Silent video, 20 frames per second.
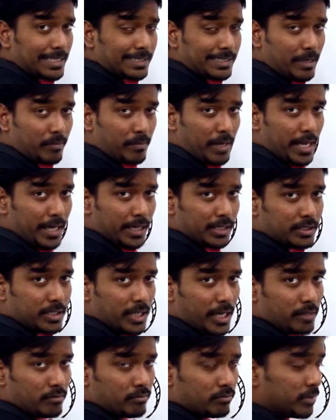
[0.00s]
in the same
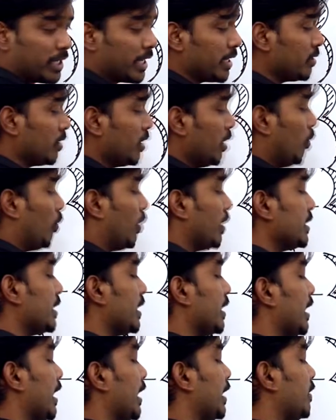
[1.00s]
direction, then what is
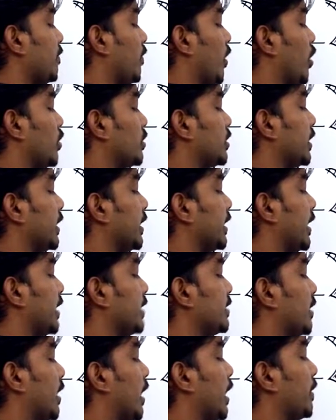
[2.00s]
the relative velocity
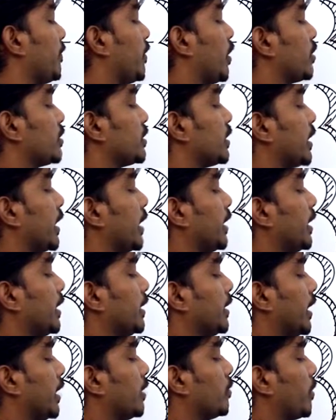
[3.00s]
guys? Relative velocity and
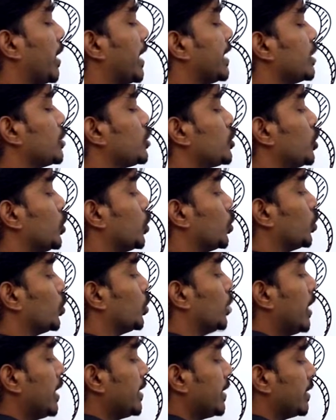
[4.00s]
10 minus 2,
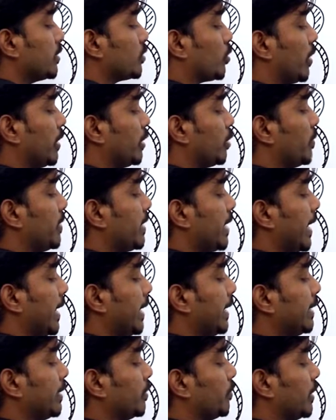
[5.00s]
that is going to be
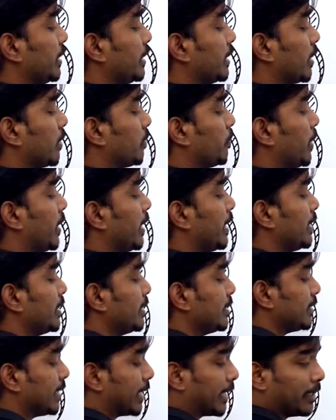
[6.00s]
8 meter per
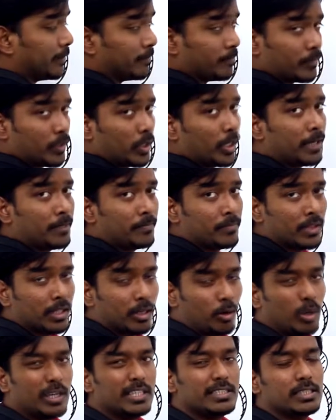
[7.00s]
second. Okay,
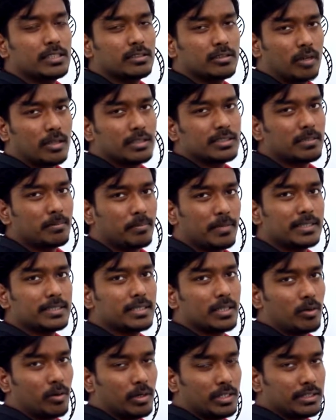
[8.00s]
collisions concept,
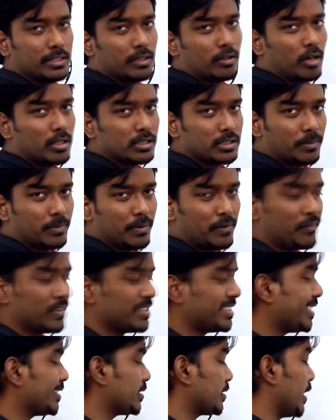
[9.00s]
basic collision concept in
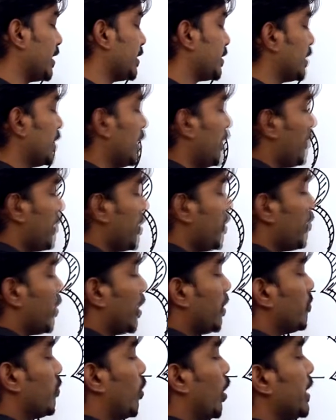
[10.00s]
physics guys. When
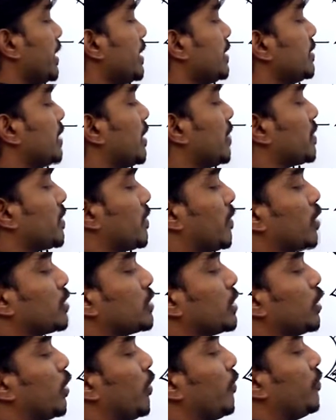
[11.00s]
one body is there with the
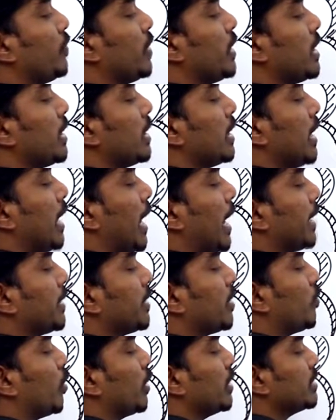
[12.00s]
velocity of v,
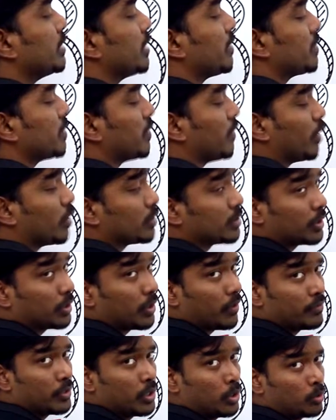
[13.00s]
another body is there with the velocity
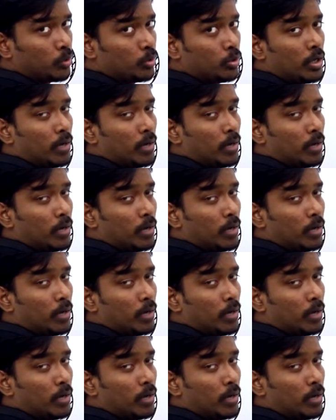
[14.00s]
of u,